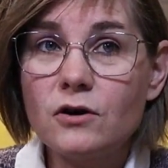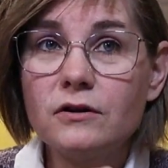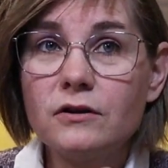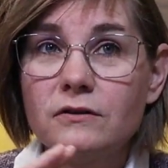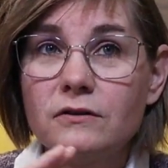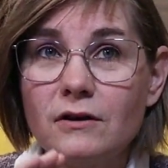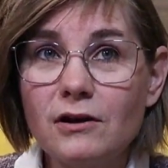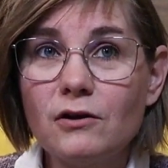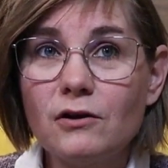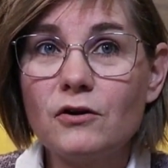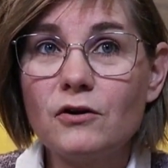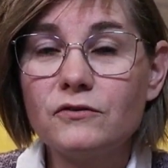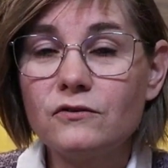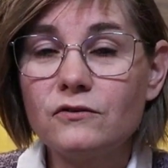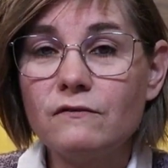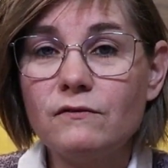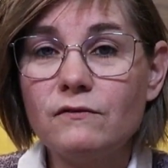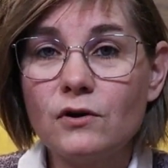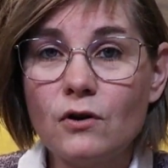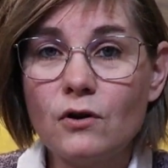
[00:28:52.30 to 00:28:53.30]
lot
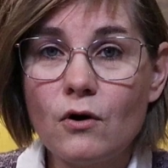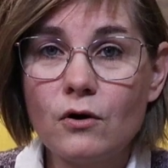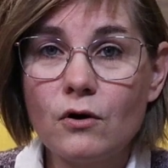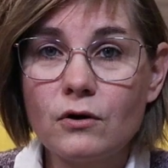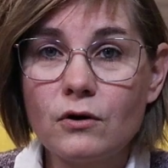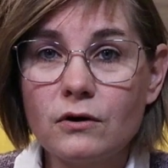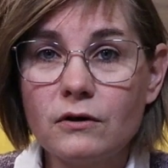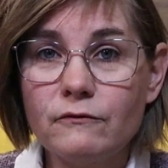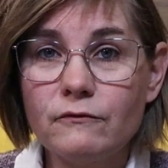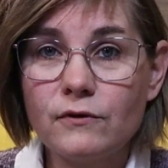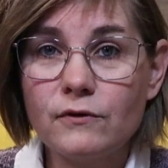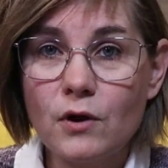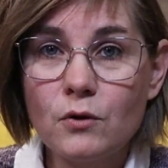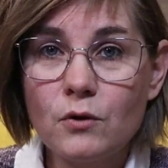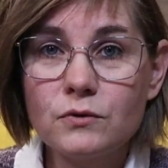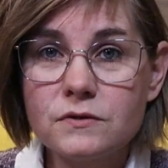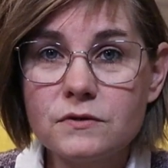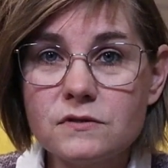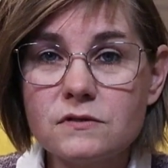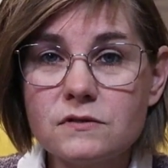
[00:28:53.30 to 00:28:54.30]
of long
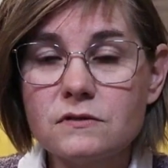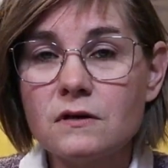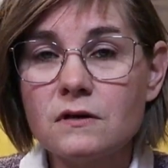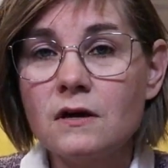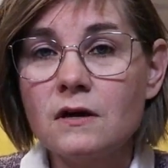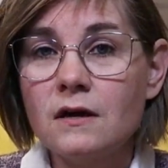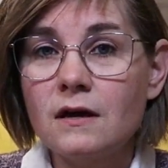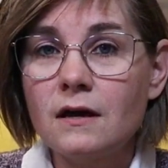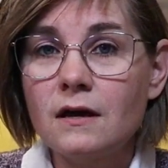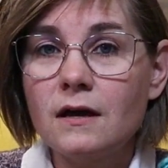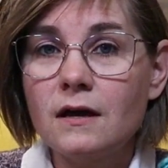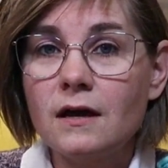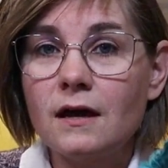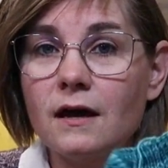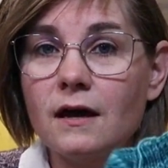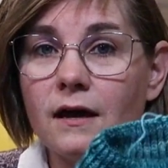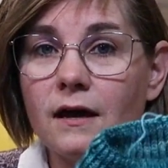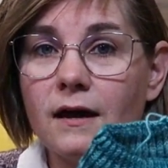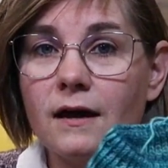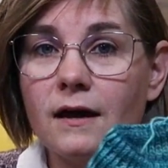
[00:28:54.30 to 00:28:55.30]
floats.
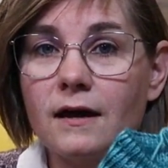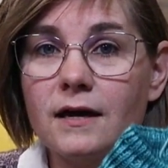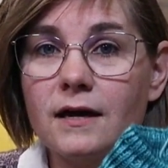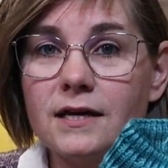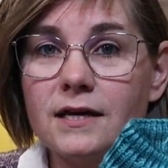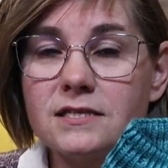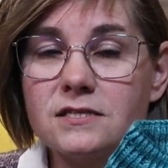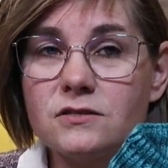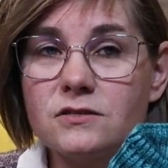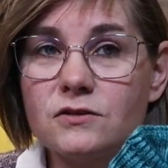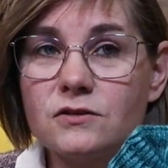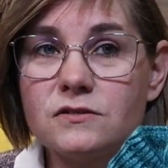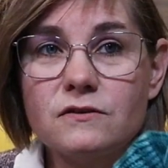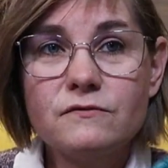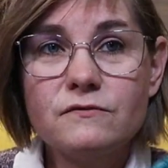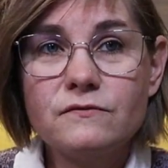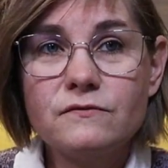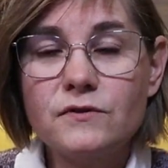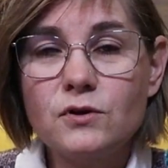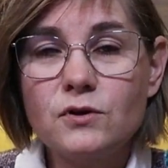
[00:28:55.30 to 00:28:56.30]
It's just a
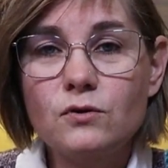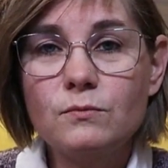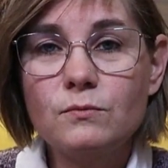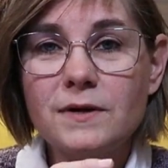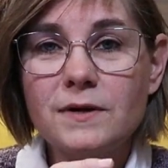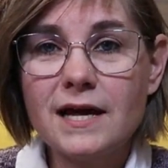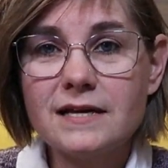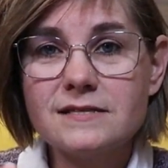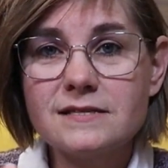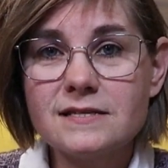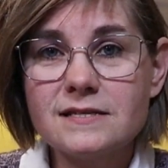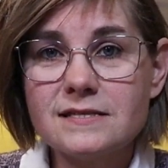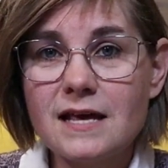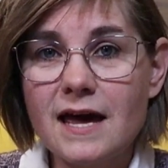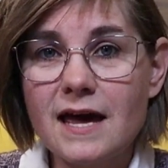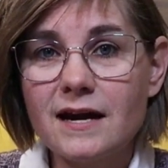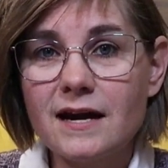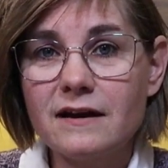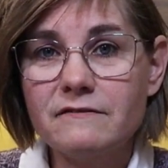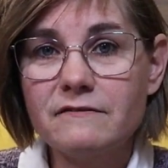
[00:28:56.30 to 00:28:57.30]
few places
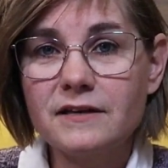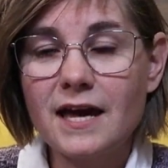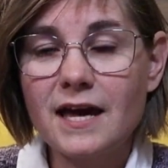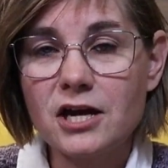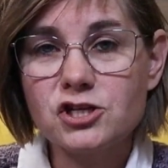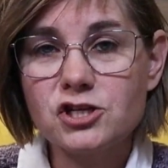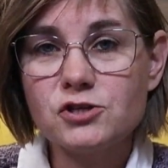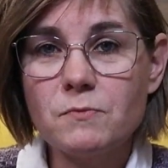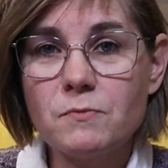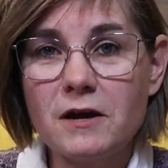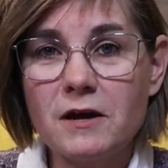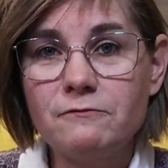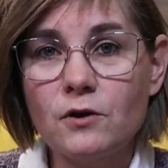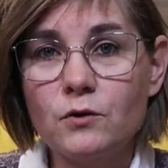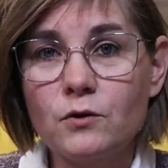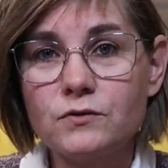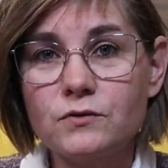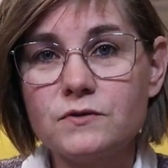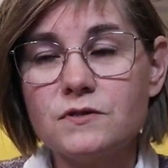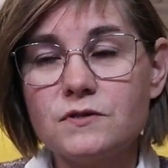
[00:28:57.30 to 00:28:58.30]
that I've catched my
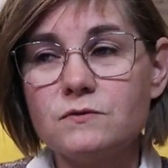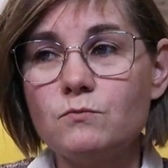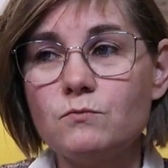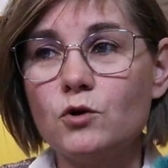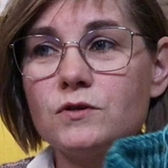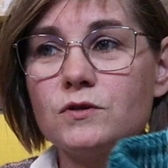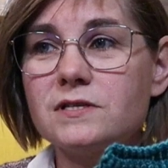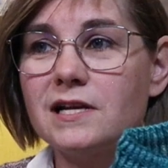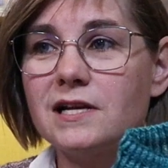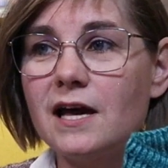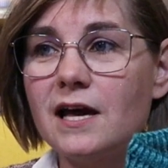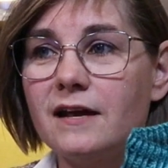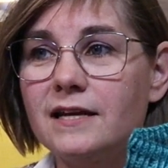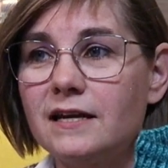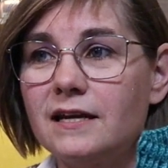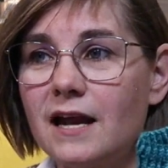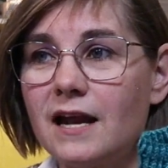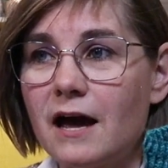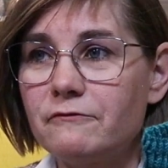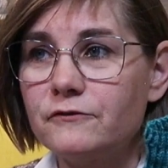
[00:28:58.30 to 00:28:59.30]
floats. Mostly I
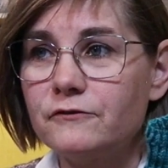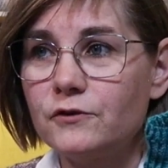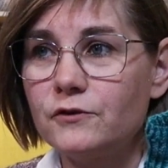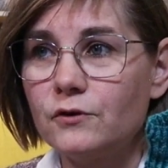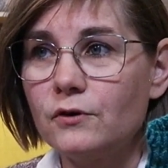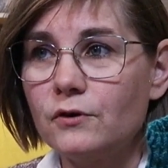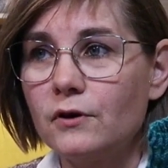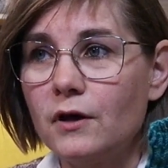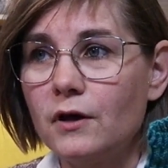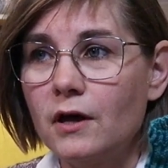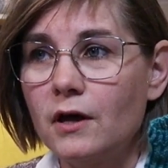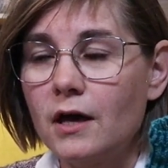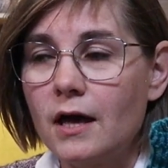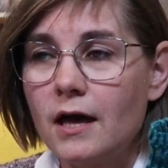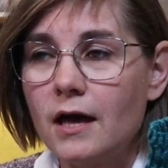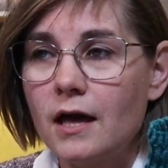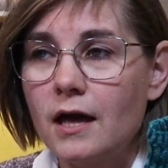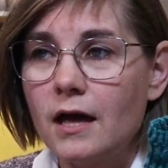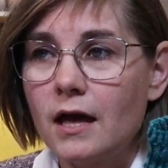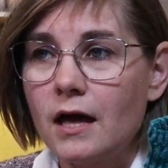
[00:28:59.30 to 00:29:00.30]
didn't have to.
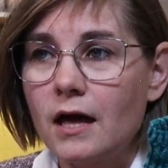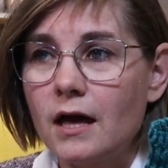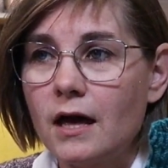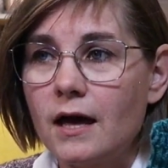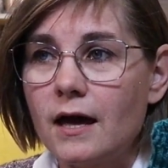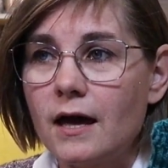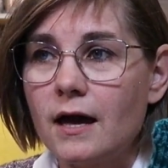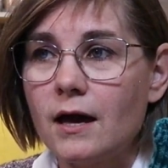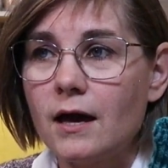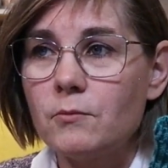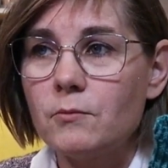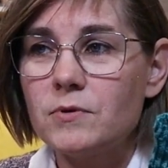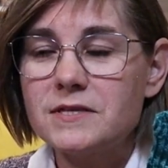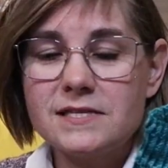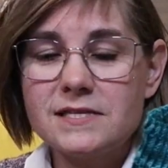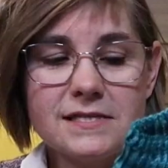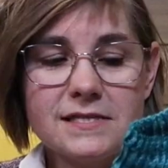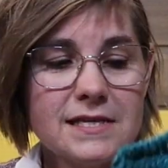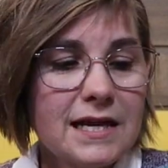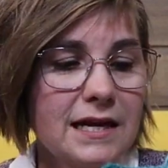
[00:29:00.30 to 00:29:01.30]
But
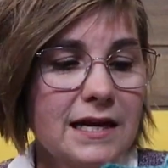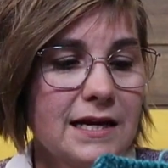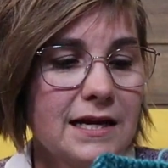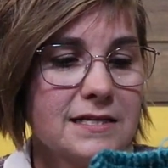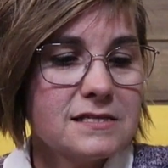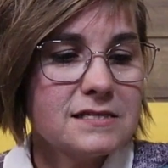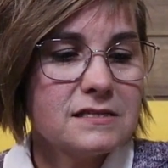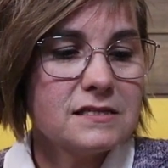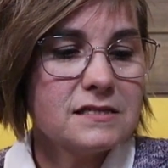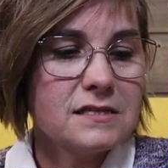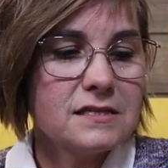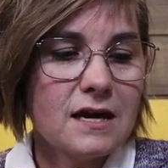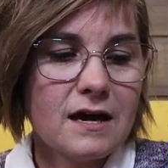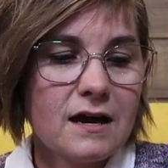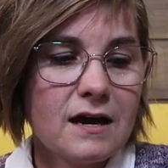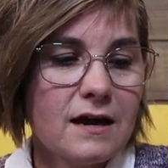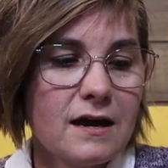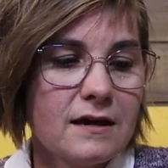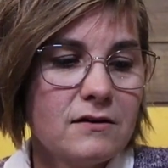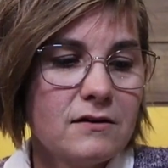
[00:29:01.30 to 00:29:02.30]
still, it's
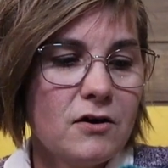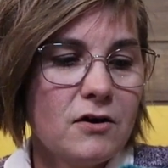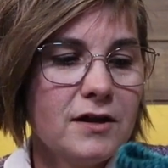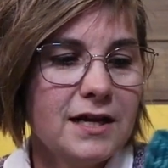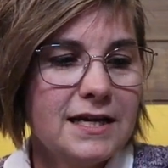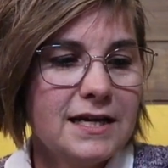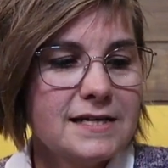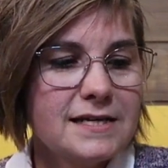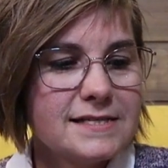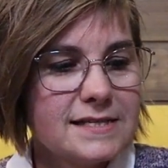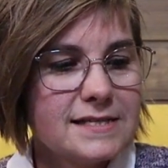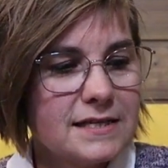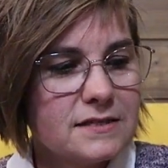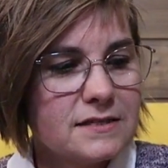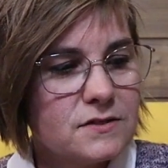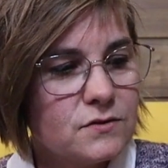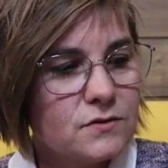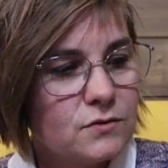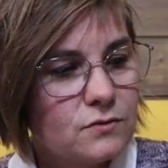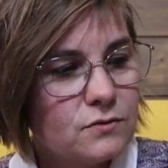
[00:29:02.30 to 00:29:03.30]
not easy
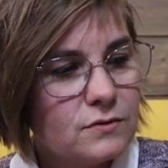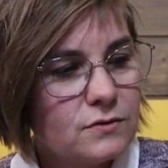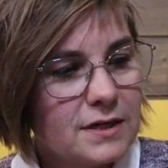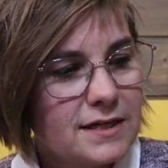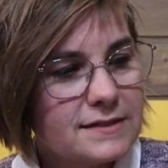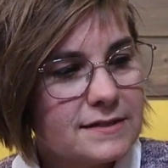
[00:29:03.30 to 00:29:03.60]
to knit